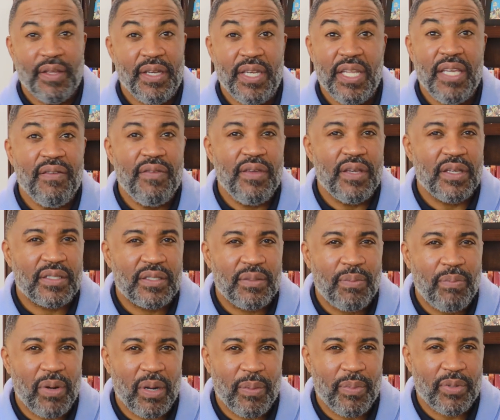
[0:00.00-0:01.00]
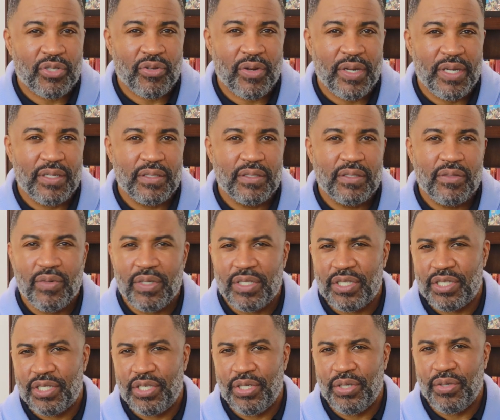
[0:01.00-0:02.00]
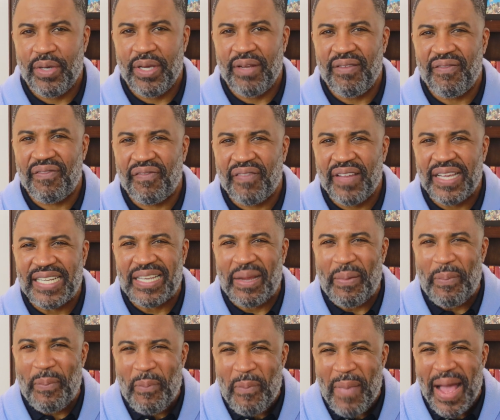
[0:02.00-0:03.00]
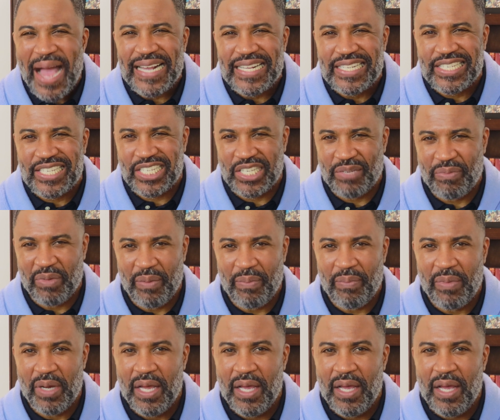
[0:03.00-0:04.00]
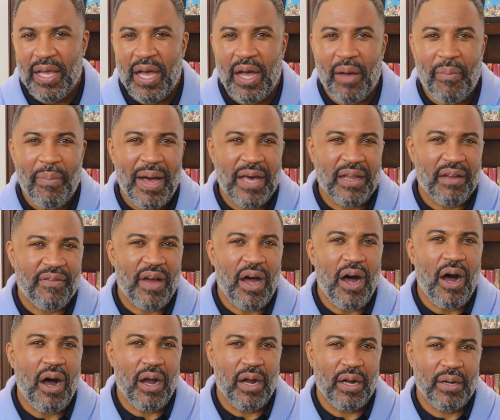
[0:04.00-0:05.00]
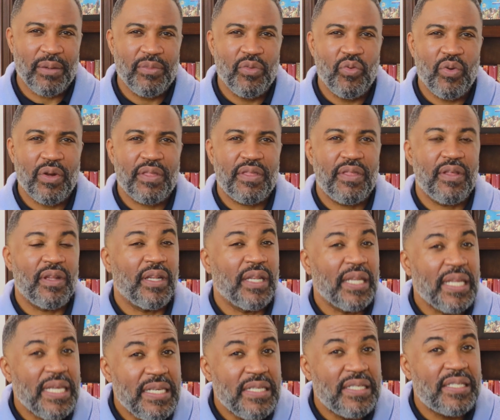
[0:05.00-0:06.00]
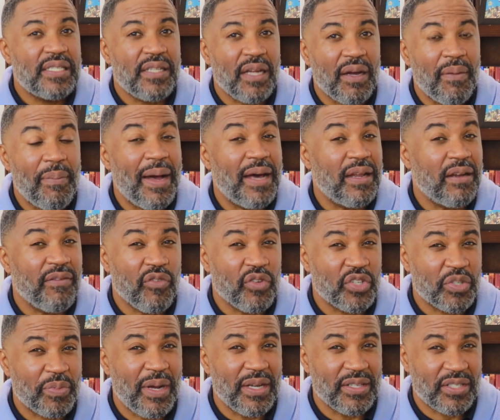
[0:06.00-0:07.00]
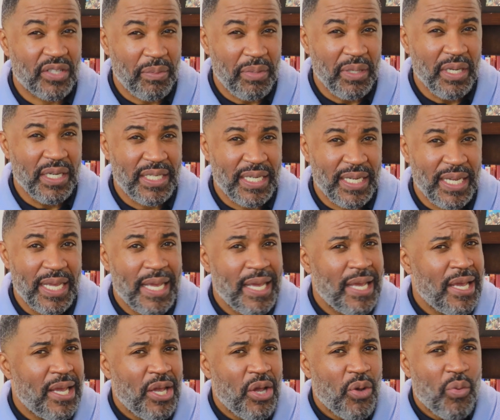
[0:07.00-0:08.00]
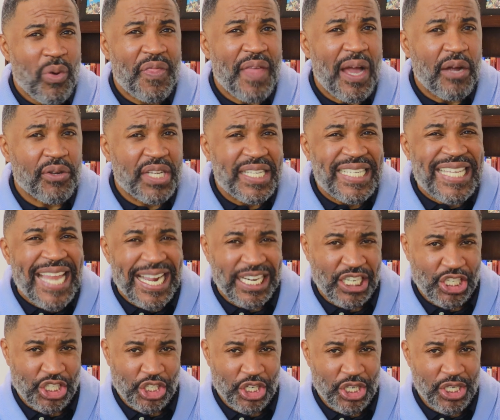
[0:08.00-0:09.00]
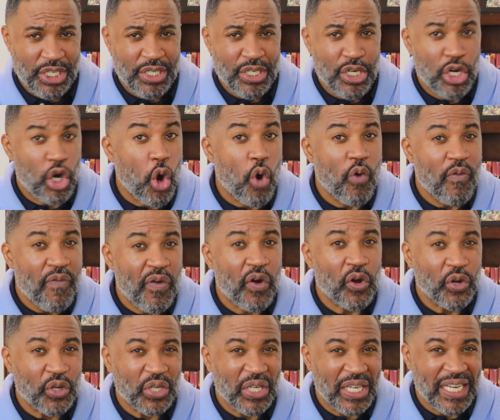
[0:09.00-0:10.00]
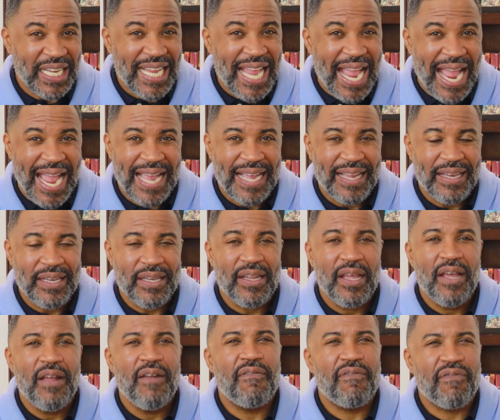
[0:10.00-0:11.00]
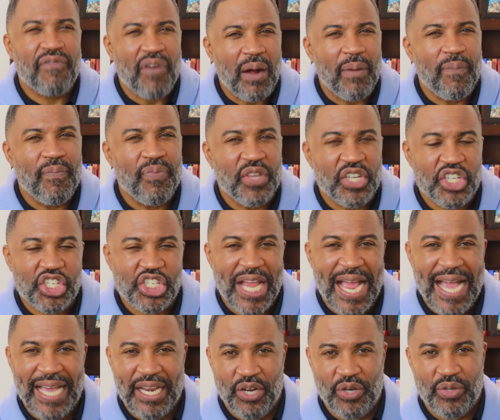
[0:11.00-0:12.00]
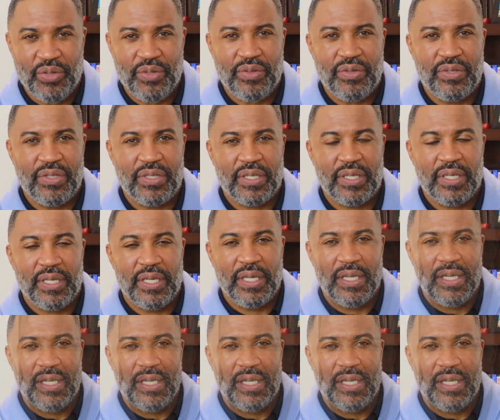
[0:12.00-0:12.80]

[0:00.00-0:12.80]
The devious perpetrators wish to inflict maximum amount of harm with the least amount of responsibility without detection, covertly and from the shadows.